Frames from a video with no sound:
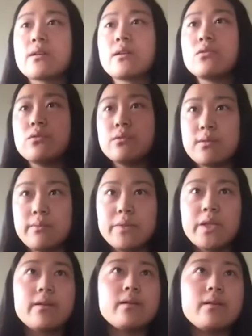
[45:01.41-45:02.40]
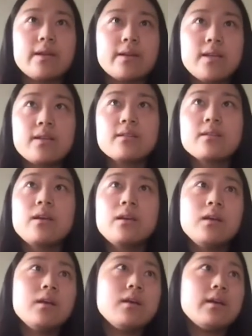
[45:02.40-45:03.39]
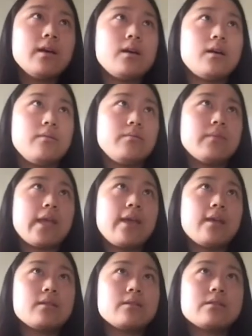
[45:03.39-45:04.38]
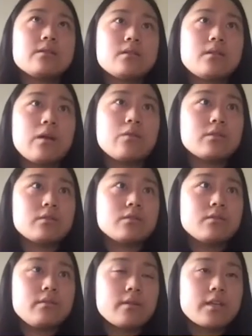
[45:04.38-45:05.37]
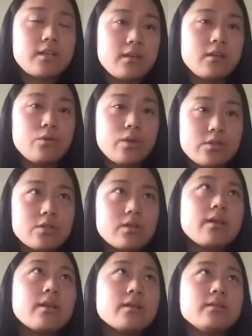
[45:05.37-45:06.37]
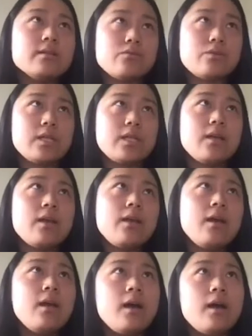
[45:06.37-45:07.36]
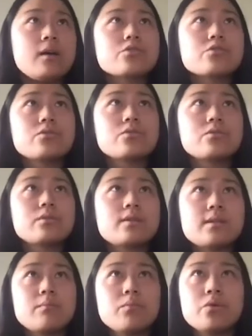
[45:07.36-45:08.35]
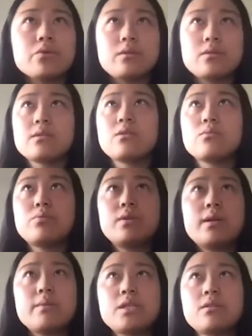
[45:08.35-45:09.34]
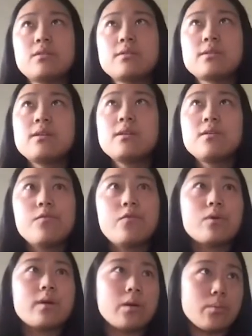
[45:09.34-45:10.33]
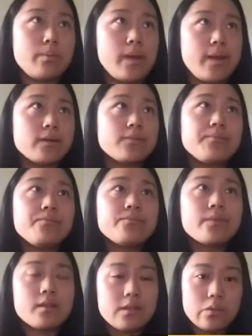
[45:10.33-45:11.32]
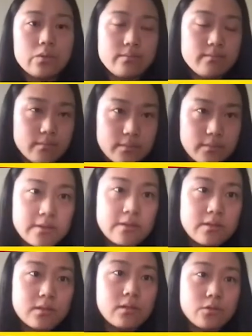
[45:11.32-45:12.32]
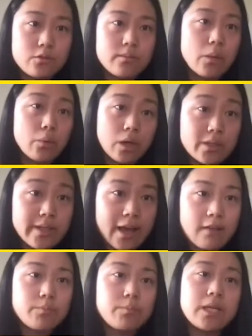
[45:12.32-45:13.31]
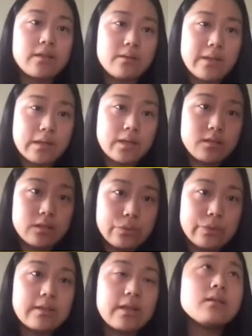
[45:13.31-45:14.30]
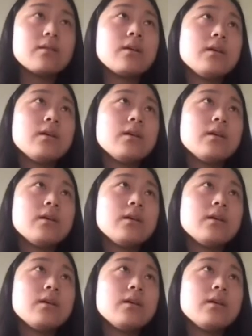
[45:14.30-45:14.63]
basically doing something like that. And our key question here is really how to sample the scale parameters for our planner. So this is assumed that we already have a planner that can deal with that,